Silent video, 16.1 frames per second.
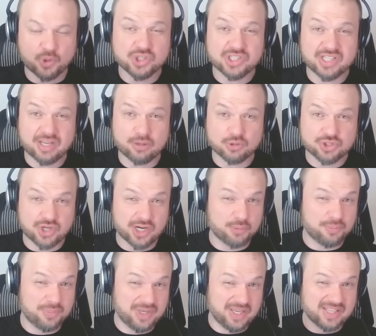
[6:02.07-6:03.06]
person that was trying
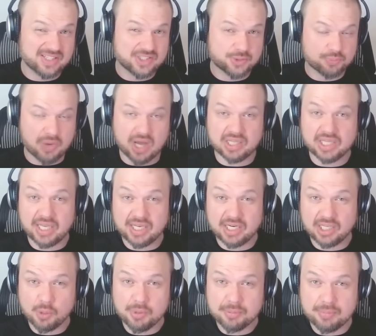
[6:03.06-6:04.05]
to be in the spotlight
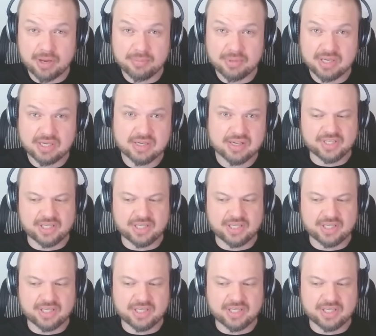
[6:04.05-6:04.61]
a little bit, maybe.